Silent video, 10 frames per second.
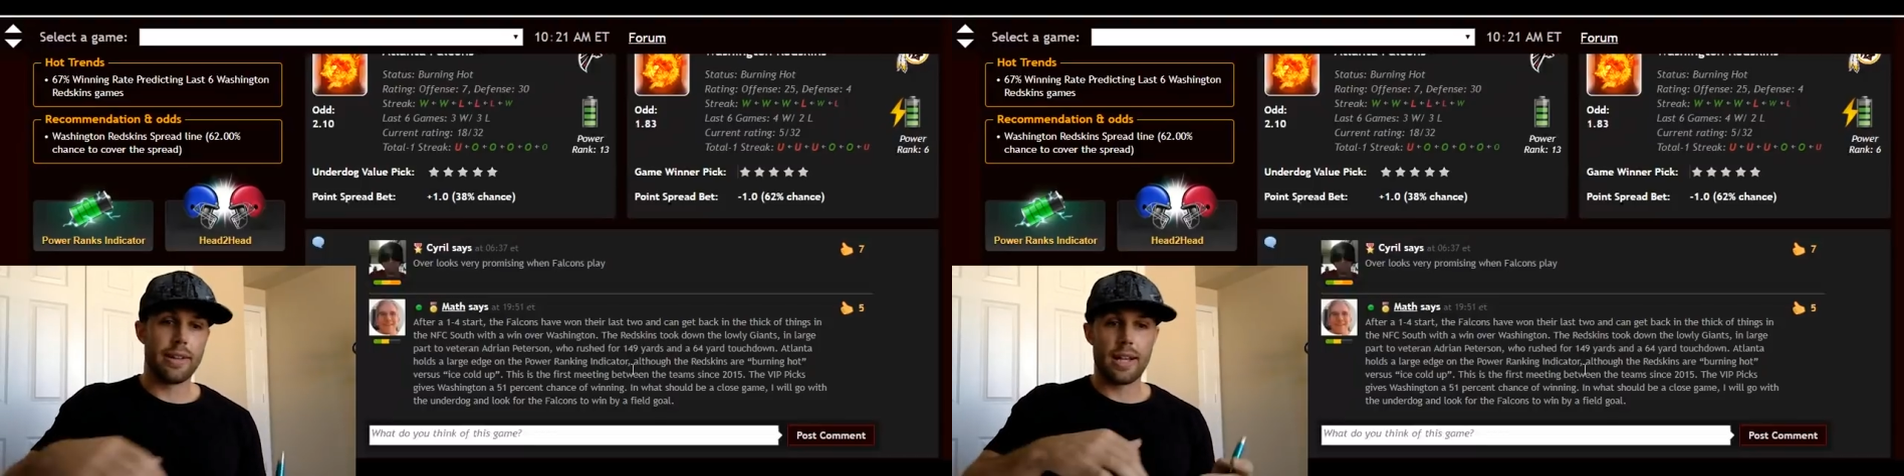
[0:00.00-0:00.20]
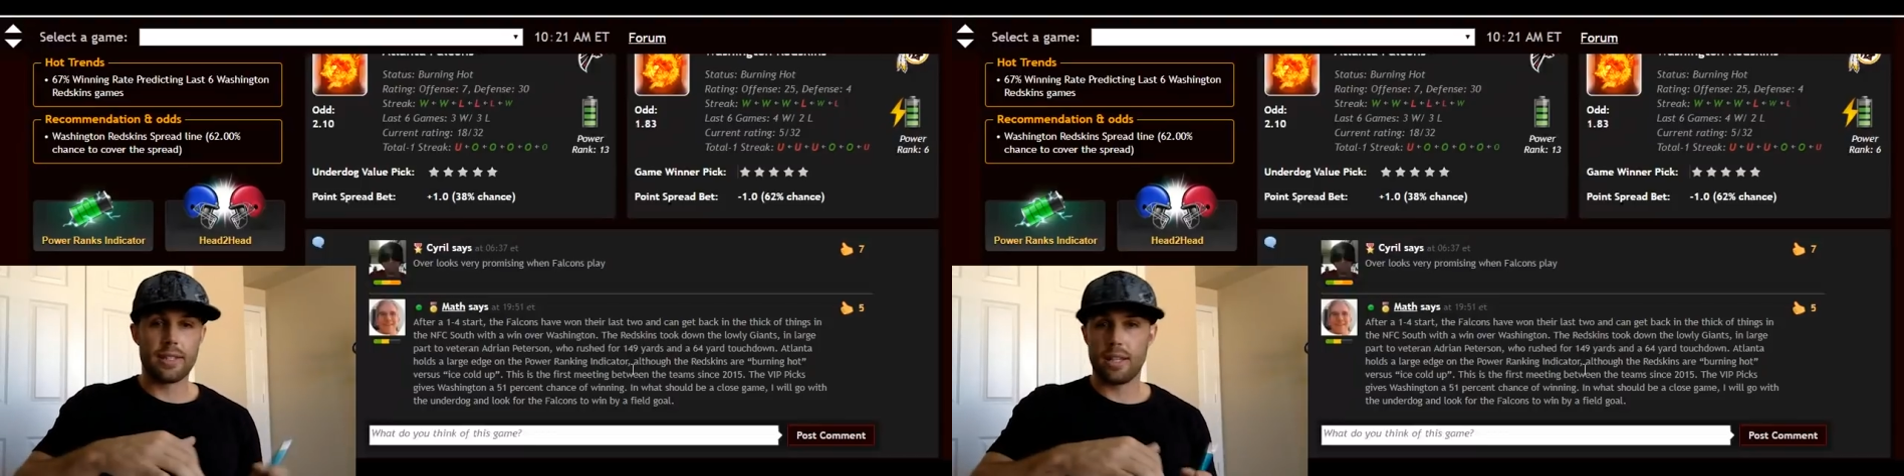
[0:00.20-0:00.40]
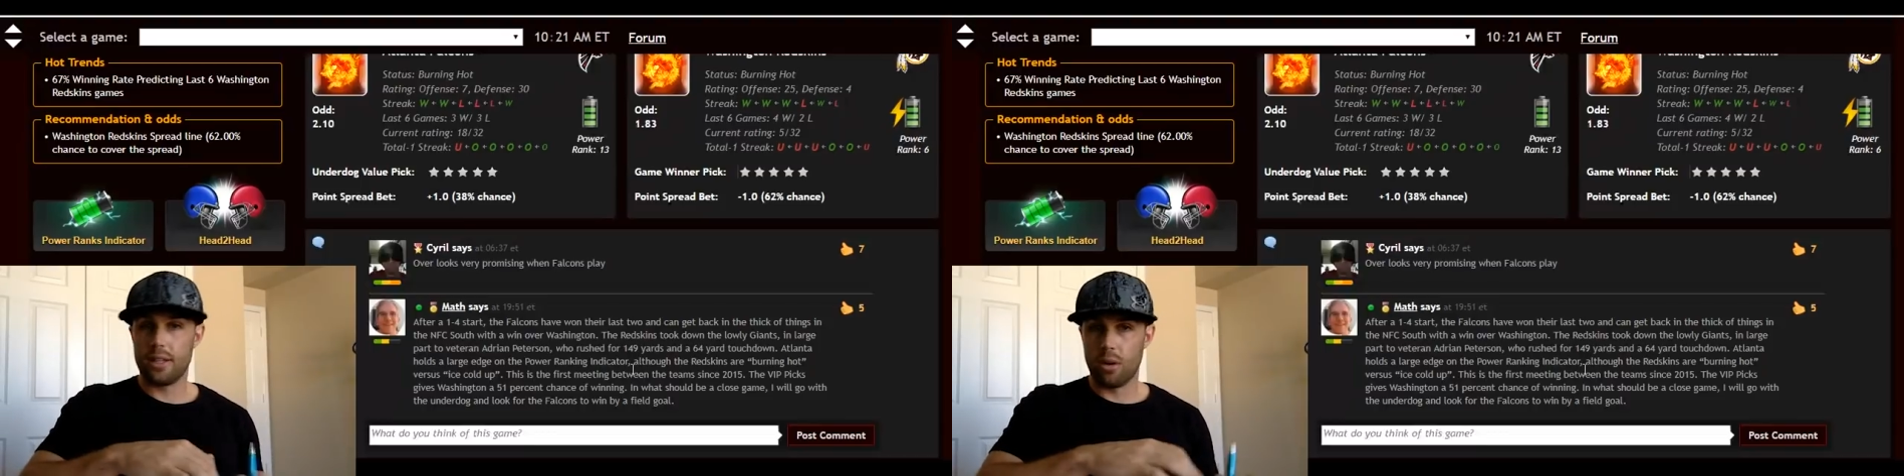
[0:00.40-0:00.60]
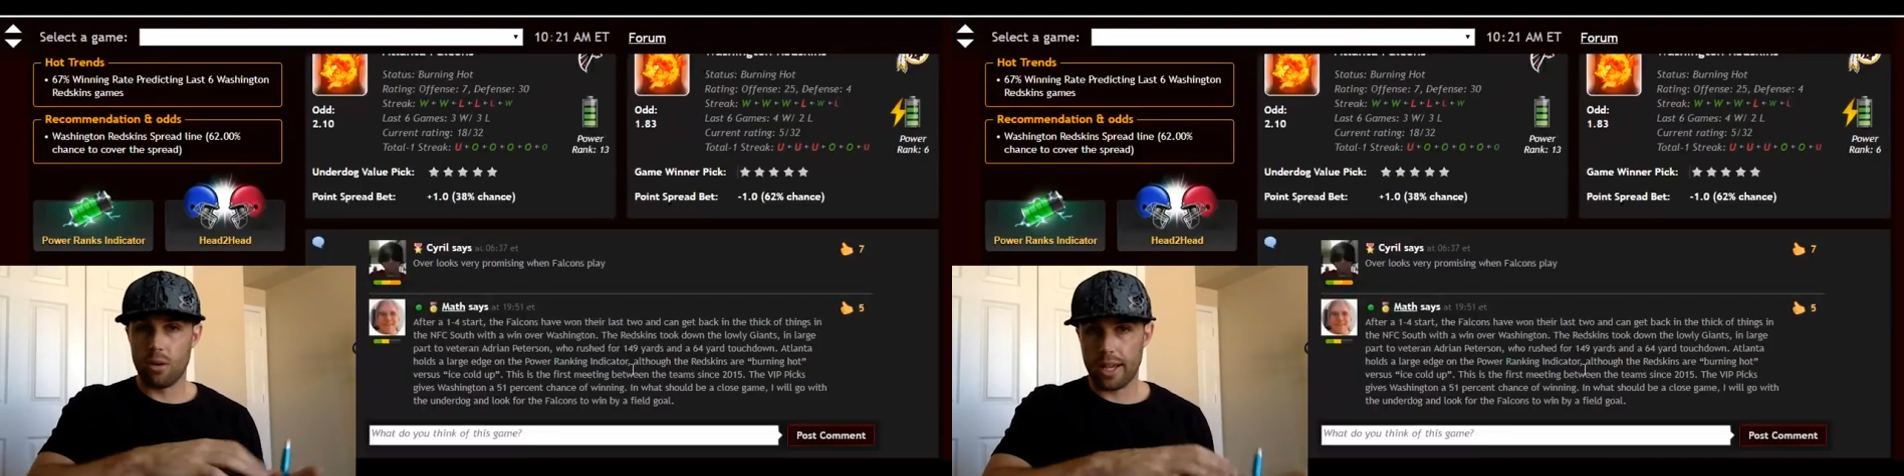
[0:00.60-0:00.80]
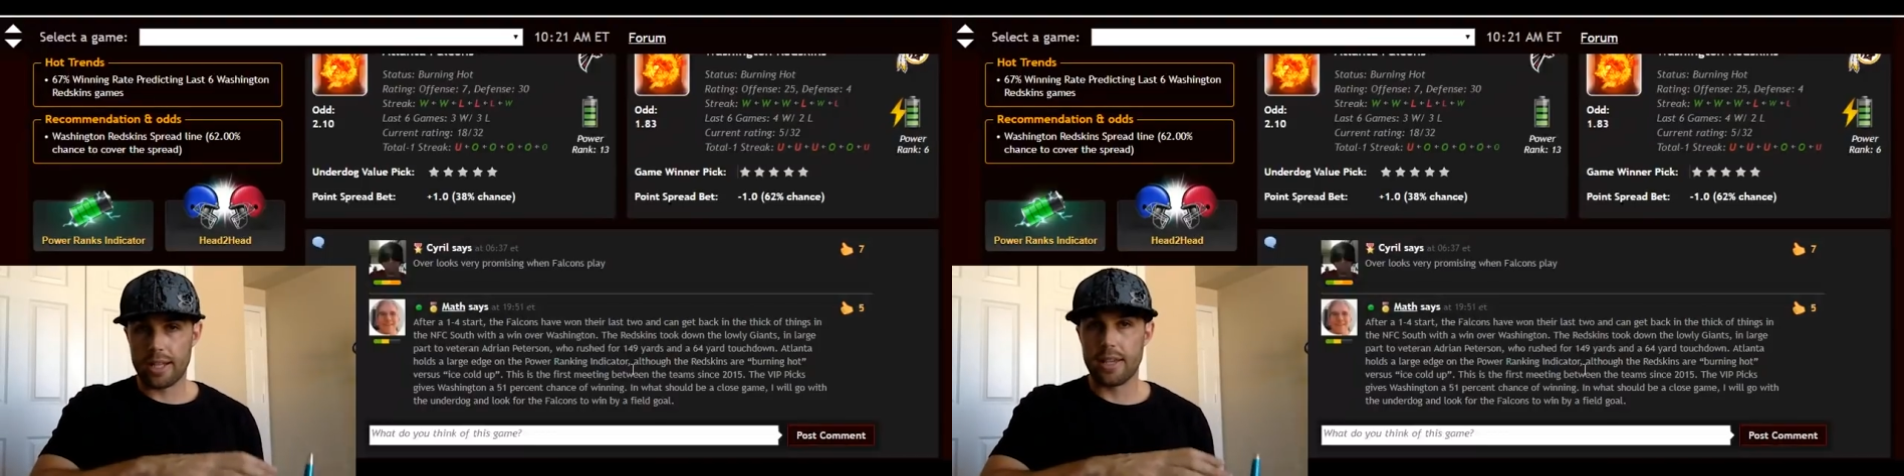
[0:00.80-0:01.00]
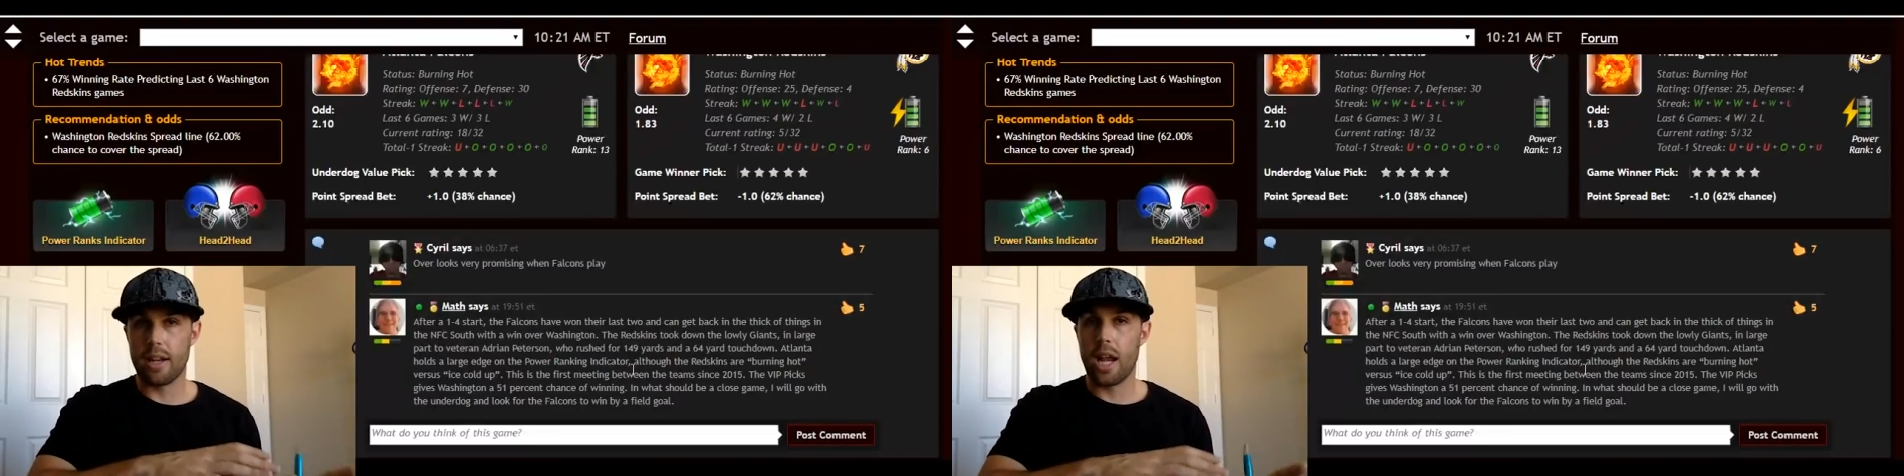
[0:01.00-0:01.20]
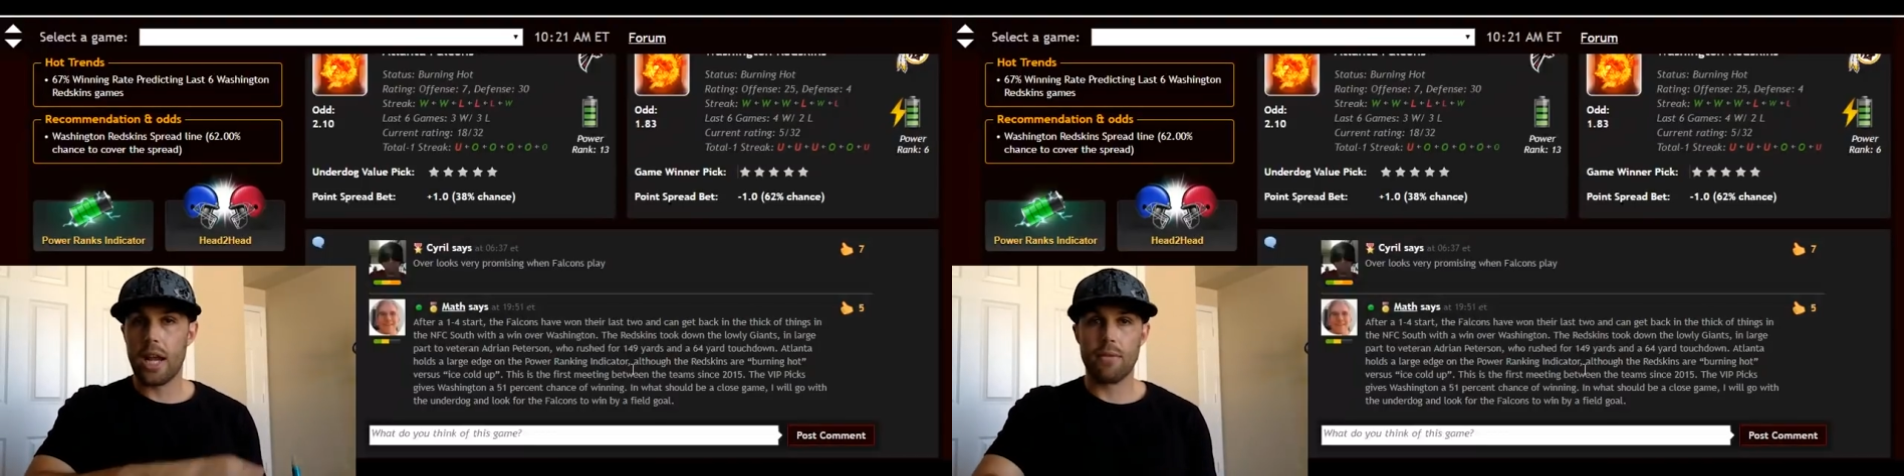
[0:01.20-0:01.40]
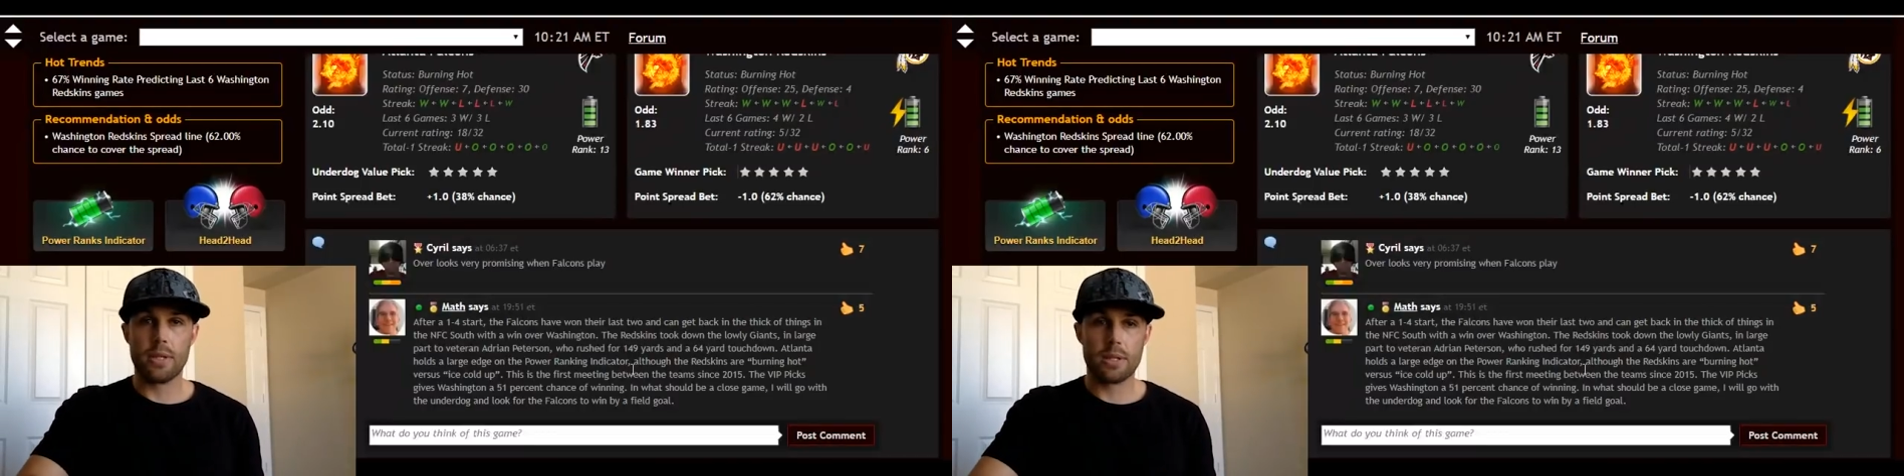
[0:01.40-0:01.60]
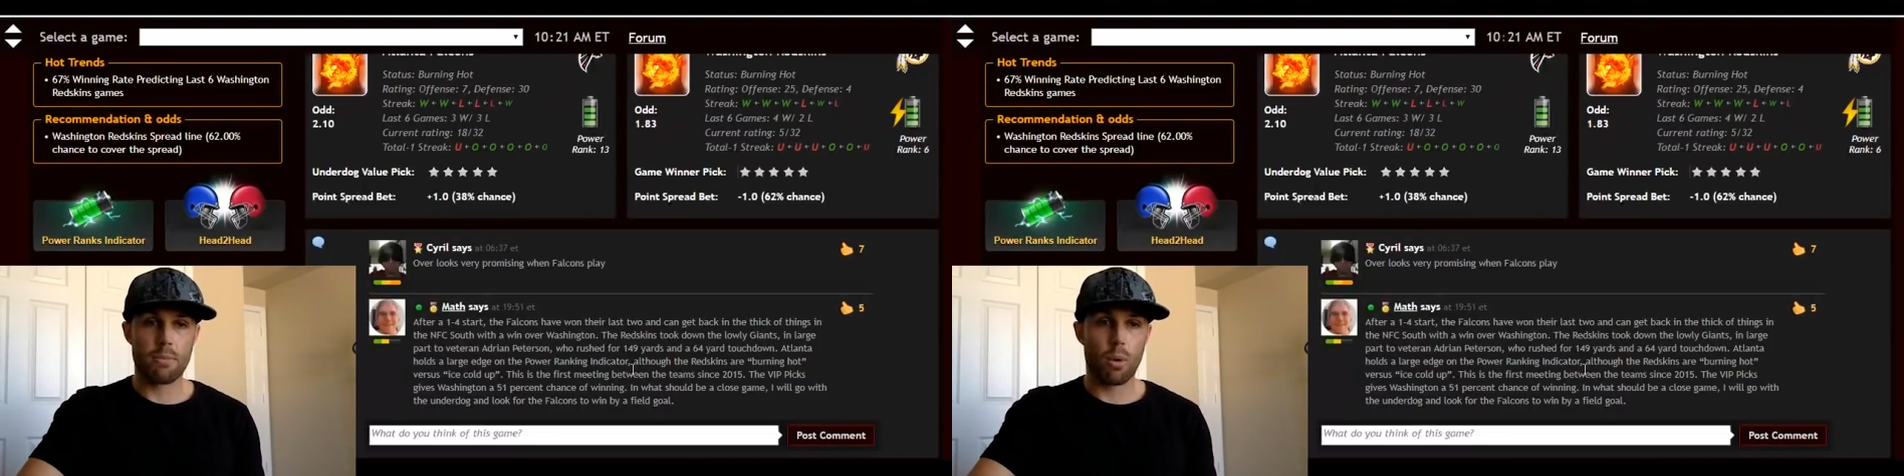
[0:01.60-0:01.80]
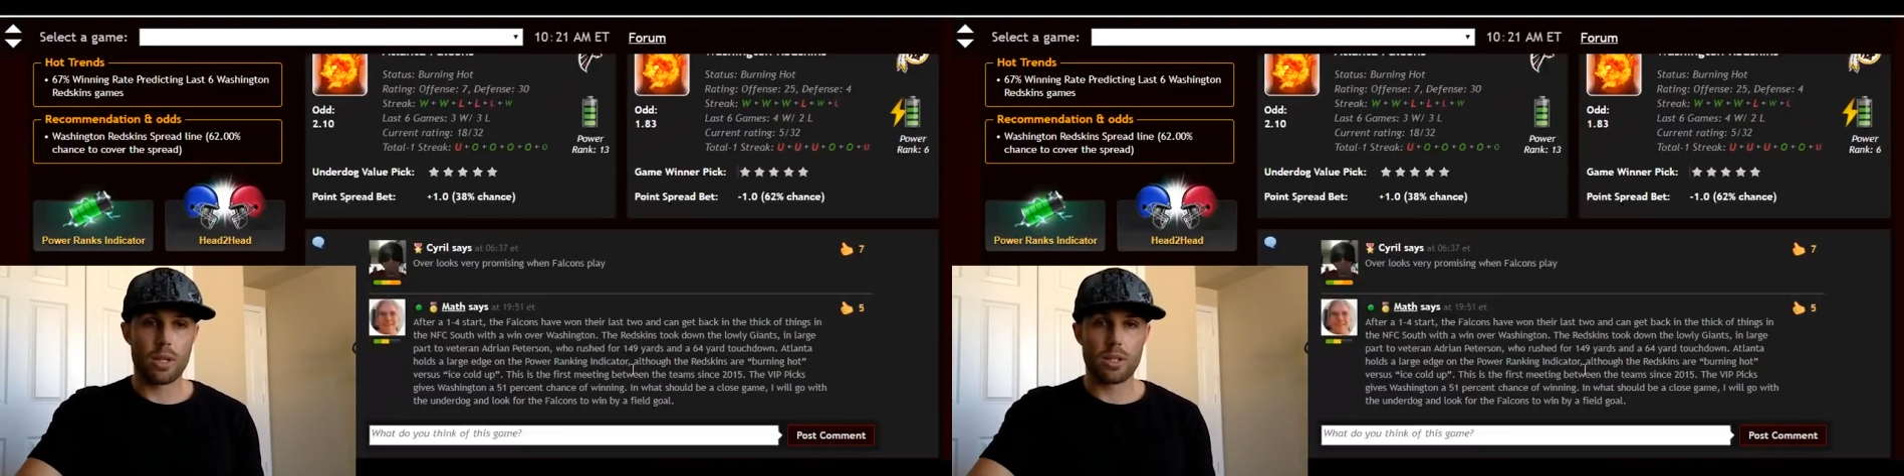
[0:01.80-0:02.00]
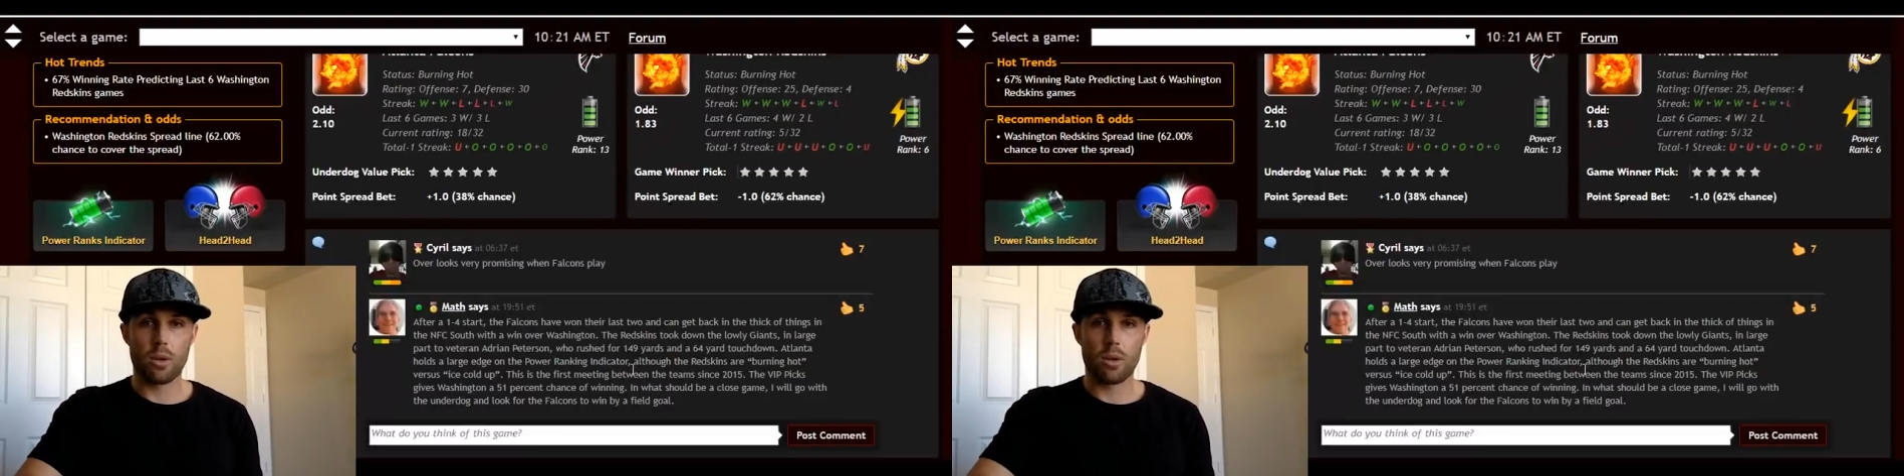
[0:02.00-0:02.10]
It has you know like I said every sport.